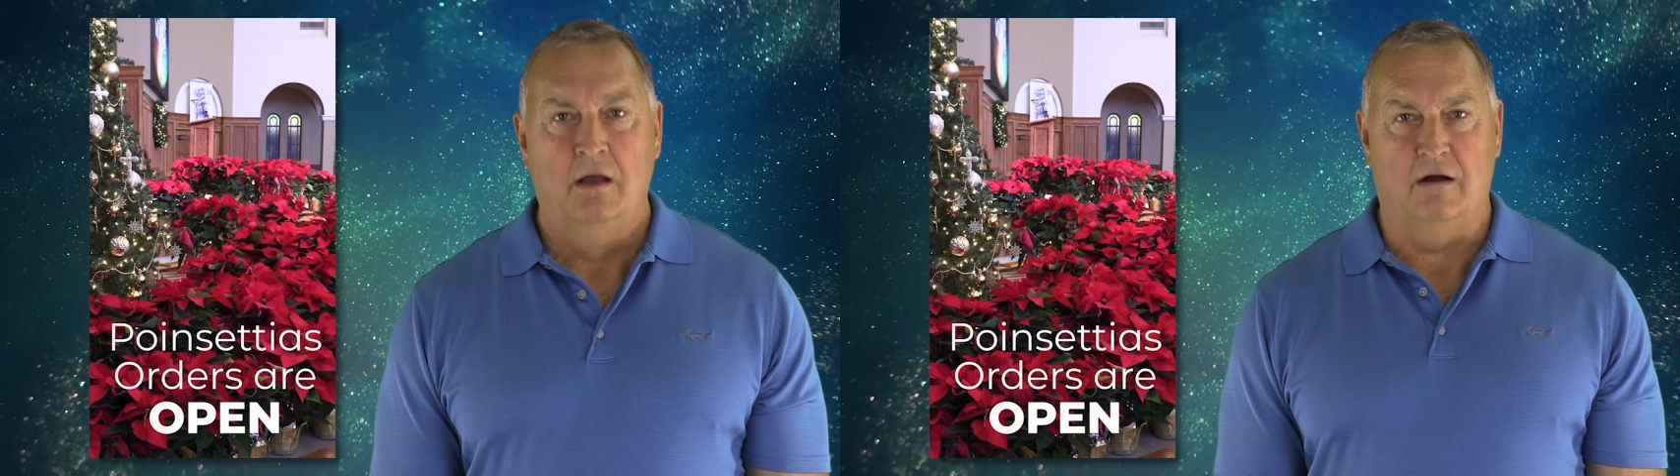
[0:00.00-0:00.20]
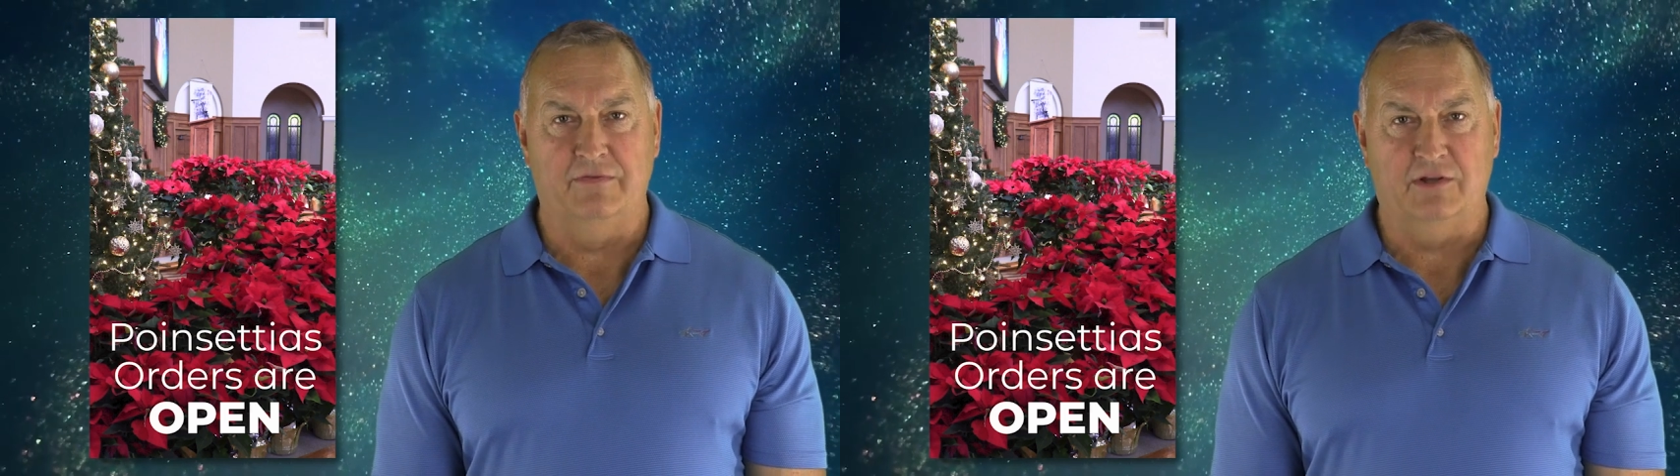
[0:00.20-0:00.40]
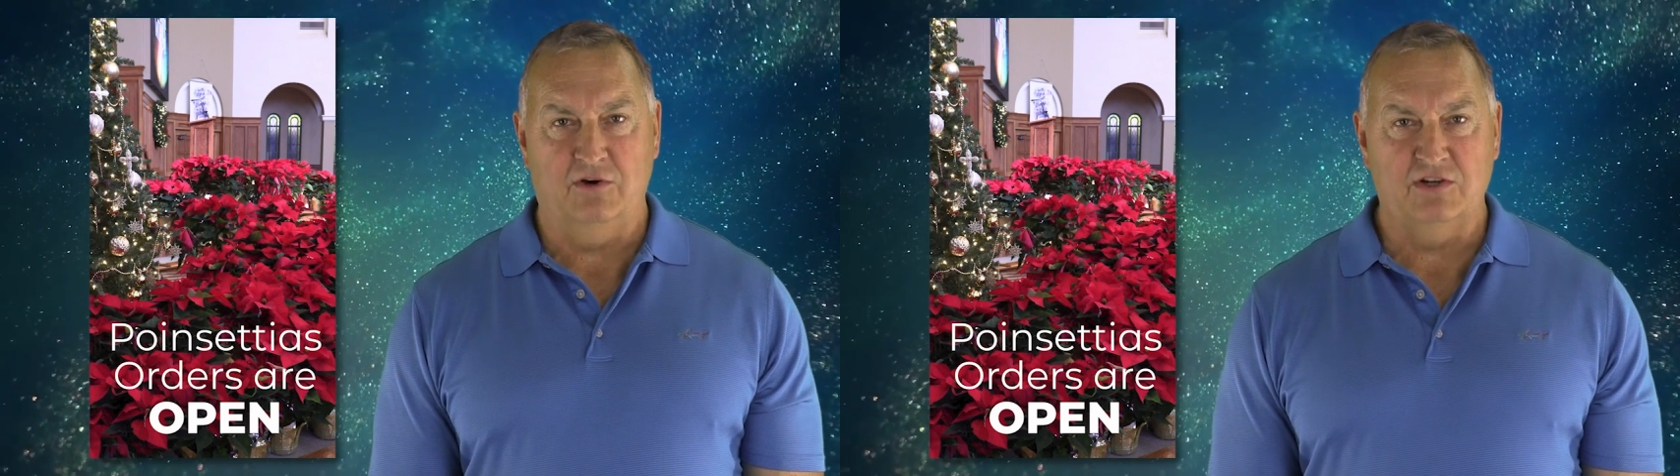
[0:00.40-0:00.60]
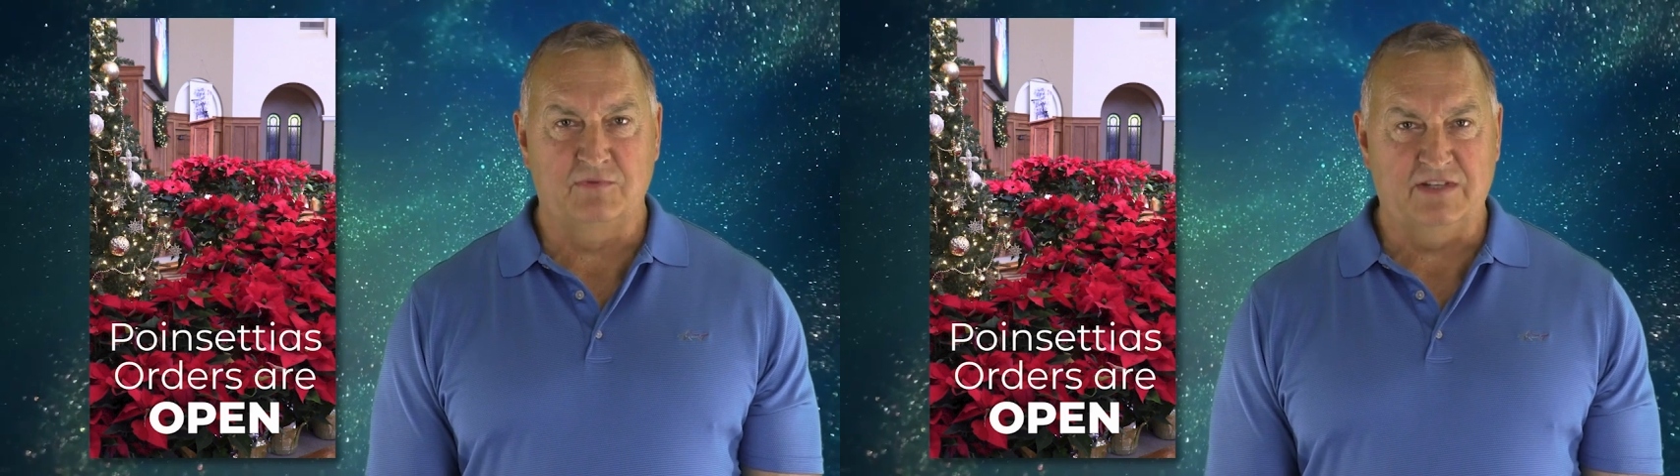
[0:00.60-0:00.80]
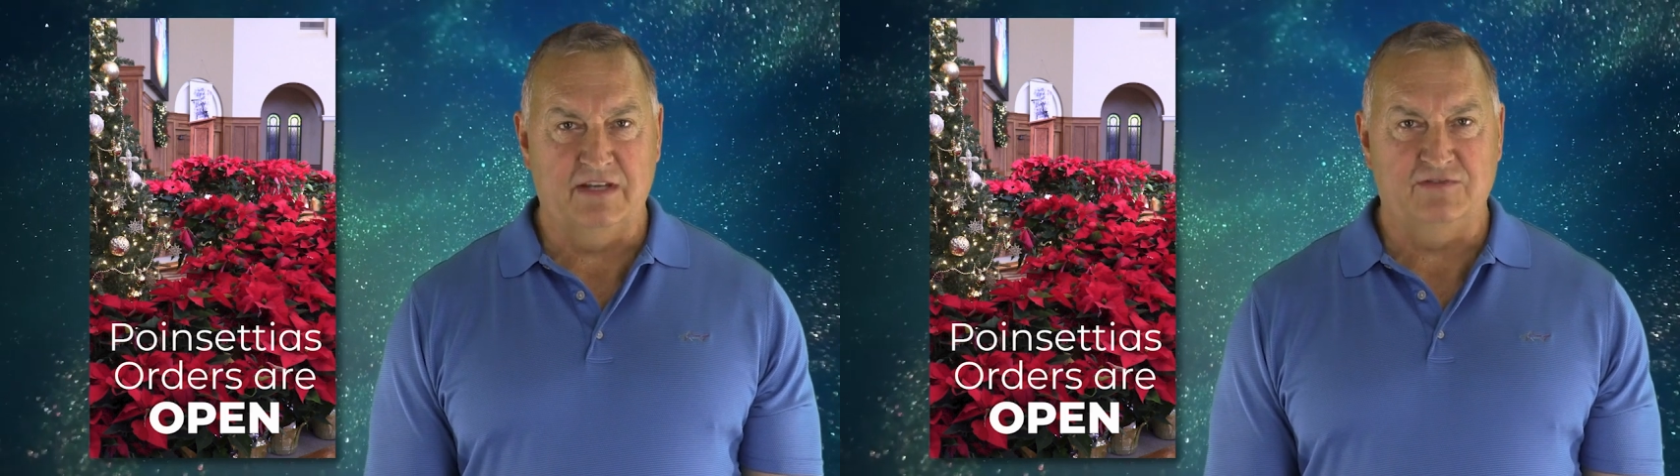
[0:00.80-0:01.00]
on the
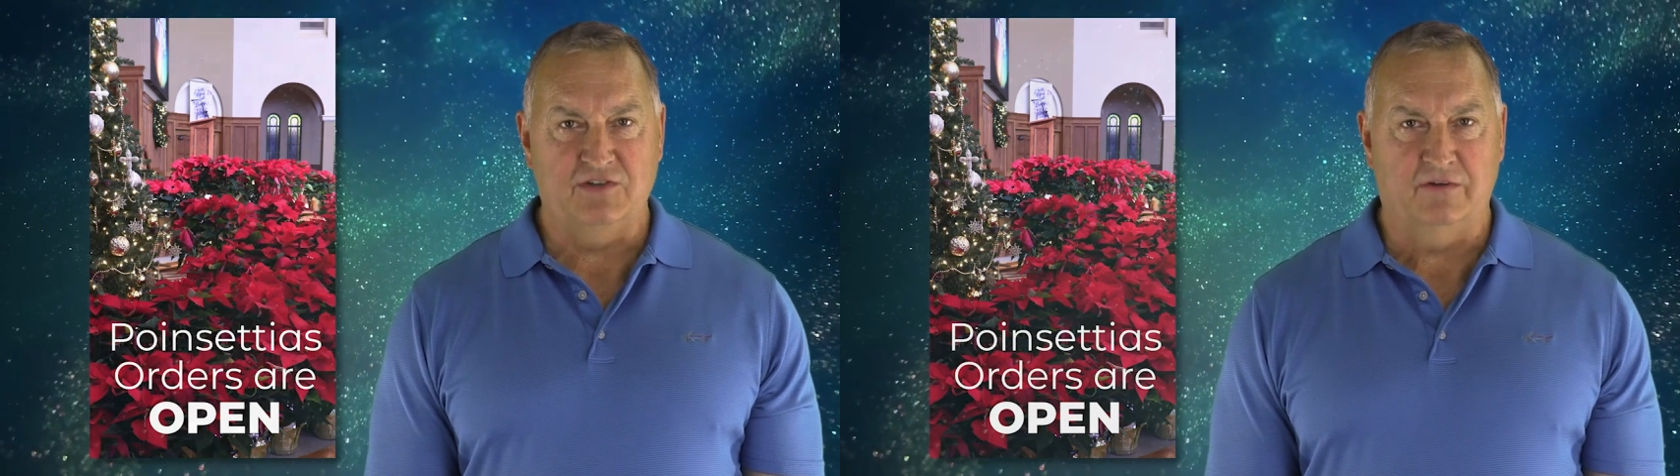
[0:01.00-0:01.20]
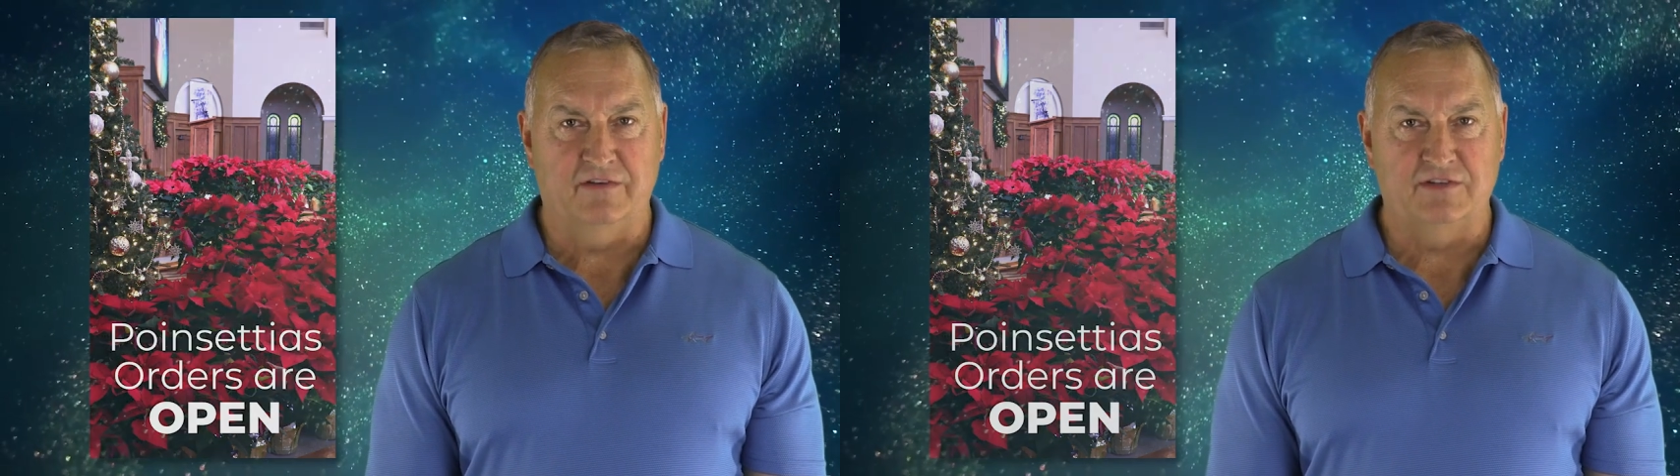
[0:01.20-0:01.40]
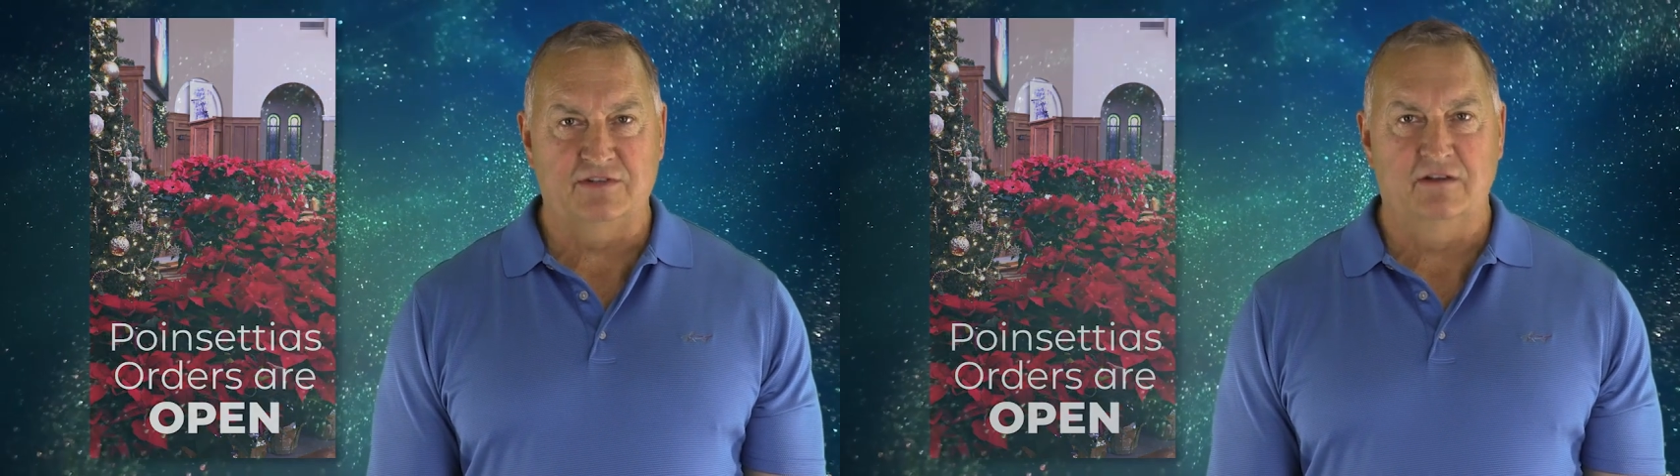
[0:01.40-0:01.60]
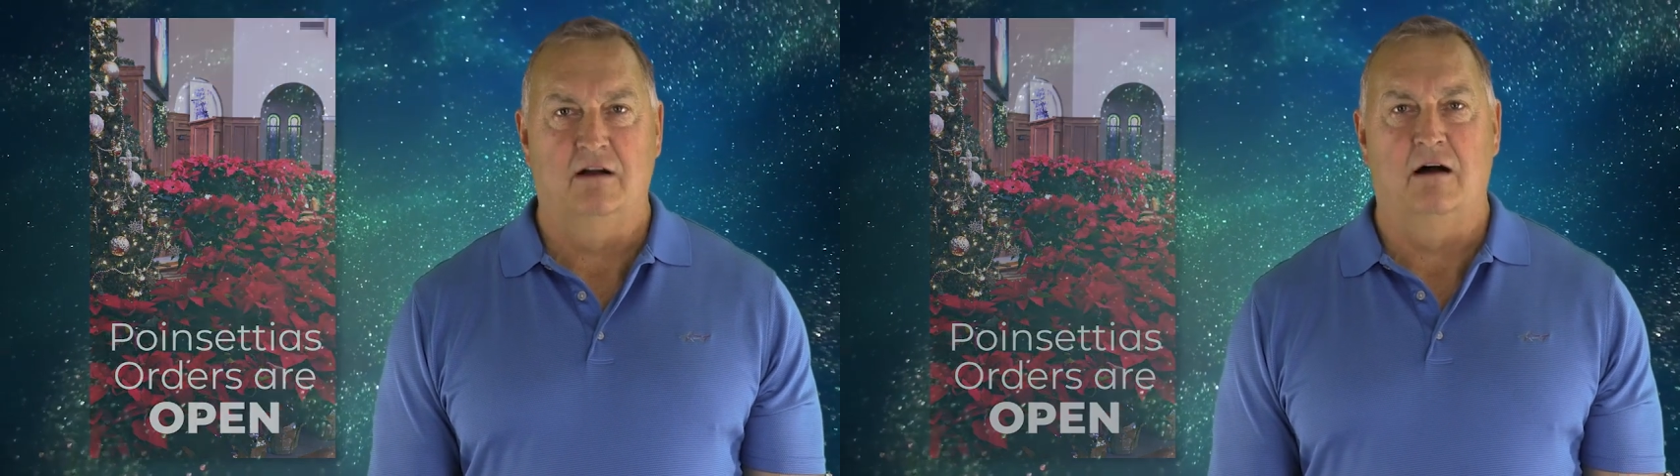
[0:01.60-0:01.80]
Christmas Eve service